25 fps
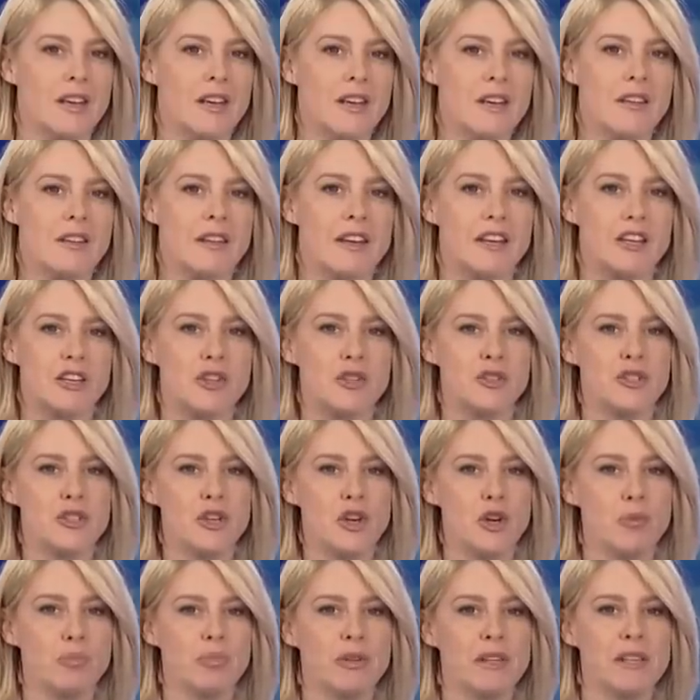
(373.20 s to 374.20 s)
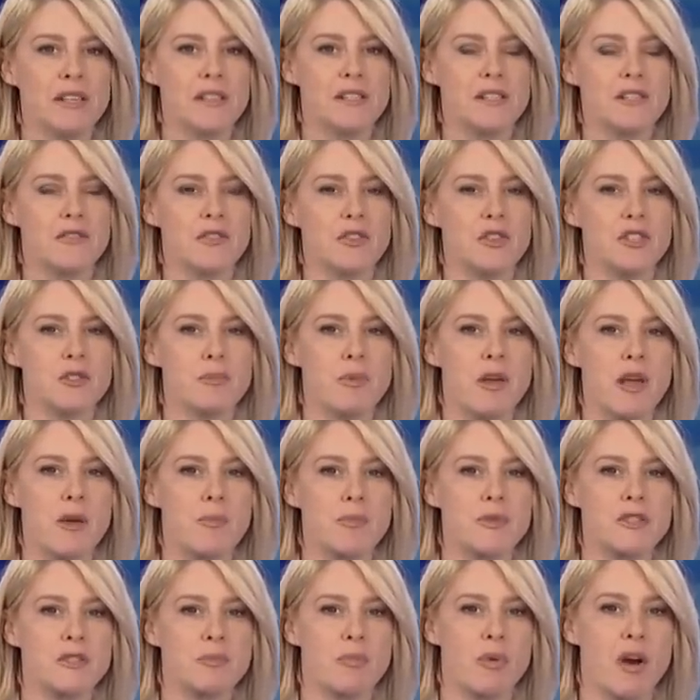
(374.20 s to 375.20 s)
Thank you, Tom. Police have used
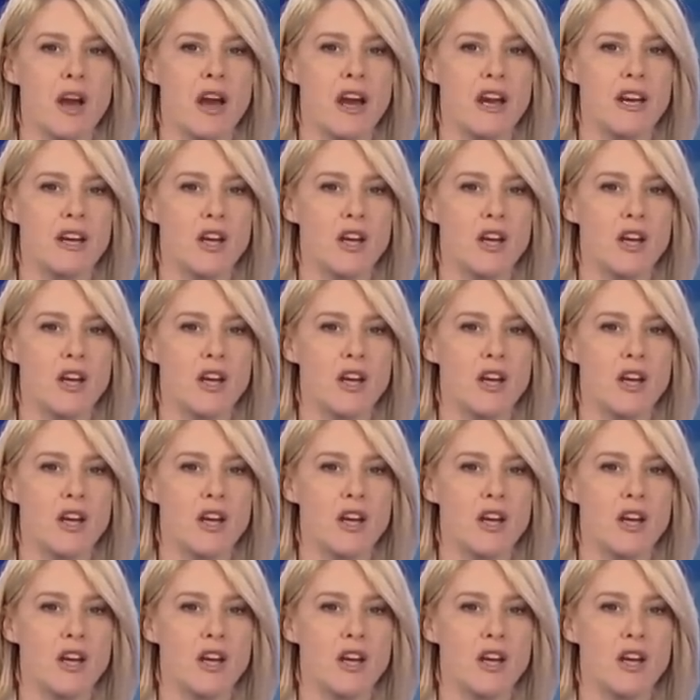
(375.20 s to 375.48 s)
pepper spray